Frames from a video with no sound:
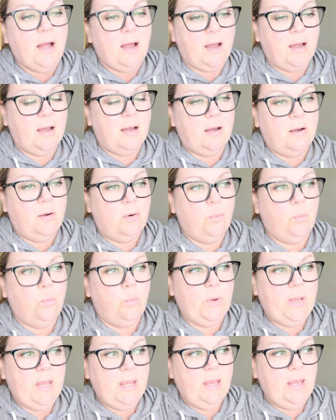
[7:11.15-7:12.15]

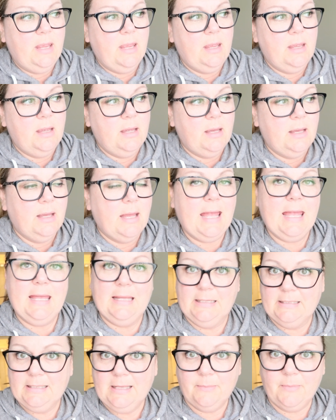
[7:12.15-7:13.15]
We
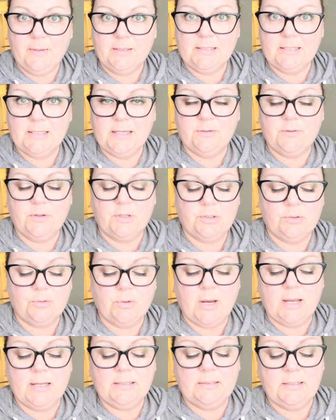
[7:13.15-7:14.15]
ate at that Mexican
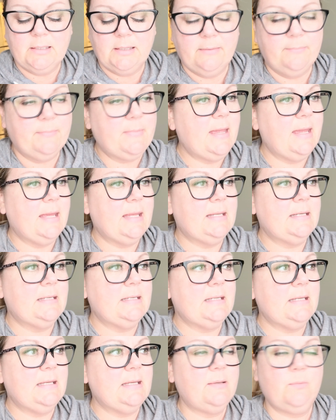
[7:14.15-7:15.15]
restaurant,
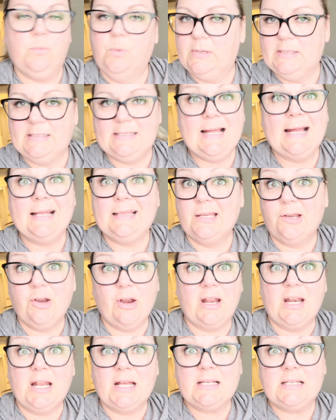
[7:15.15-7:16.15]
and it was not the
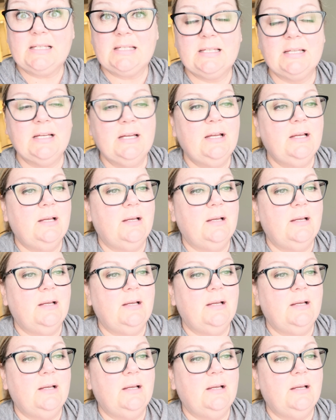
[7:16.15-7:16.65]
greatest.